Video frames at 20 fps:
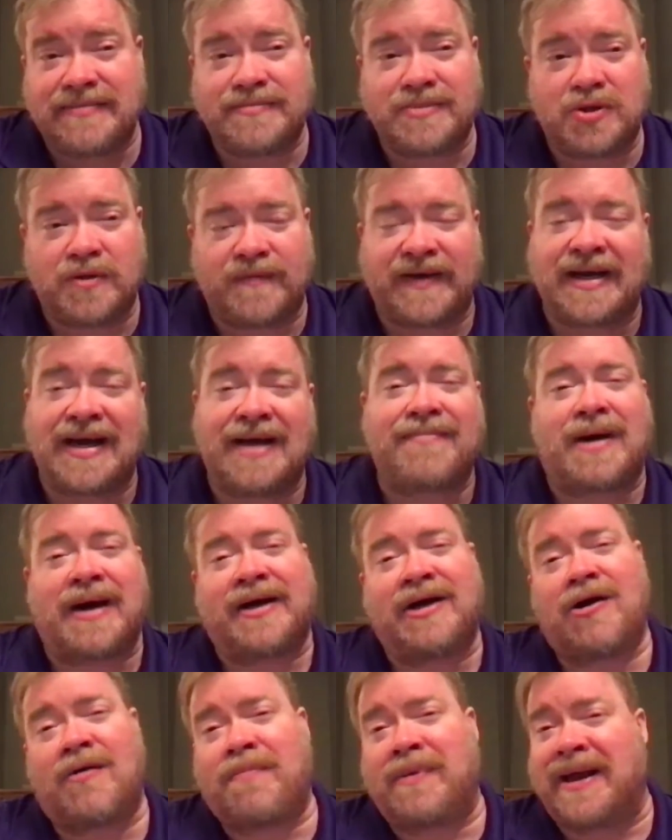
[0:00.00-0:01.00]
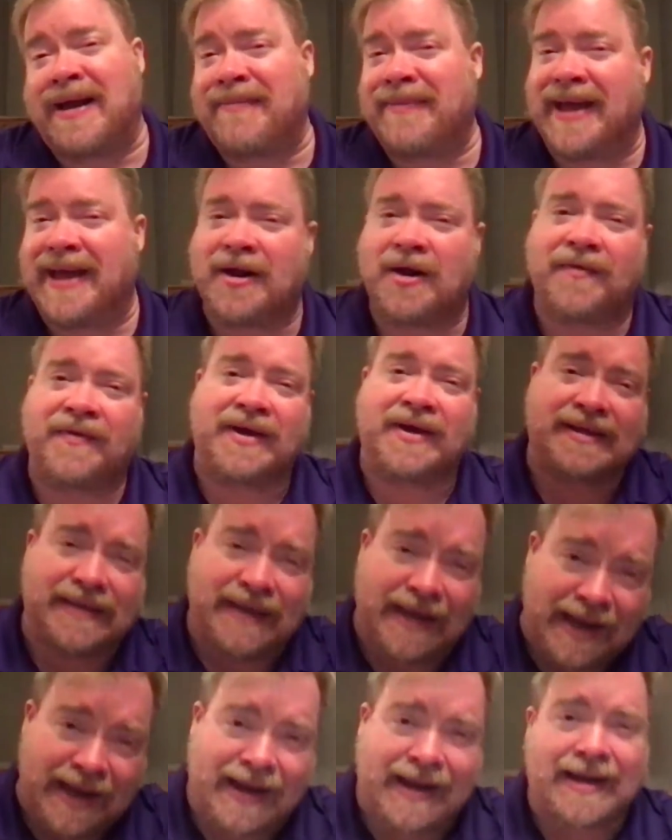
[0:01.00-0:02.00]
movie. Come on, don't blame that on the
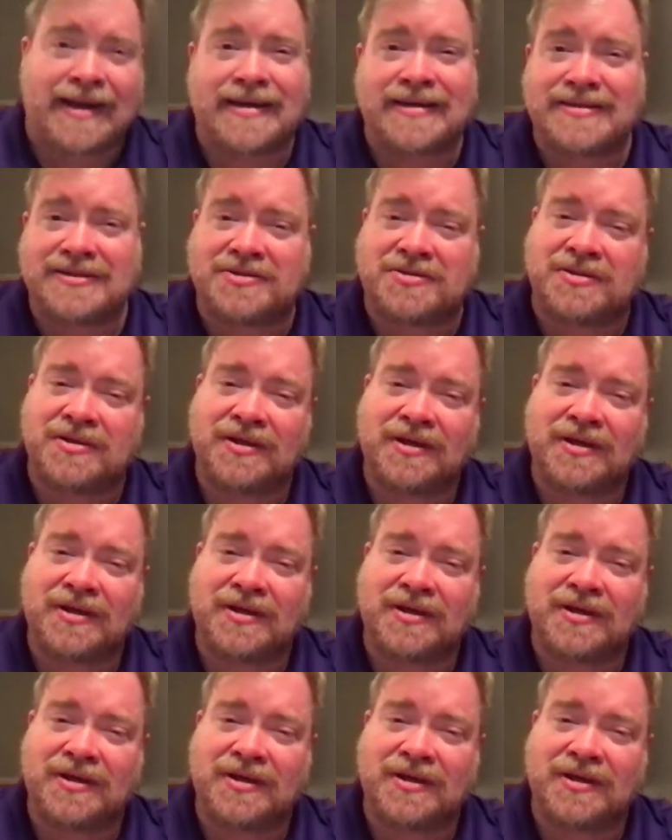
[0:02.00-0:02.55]
kids. Dude,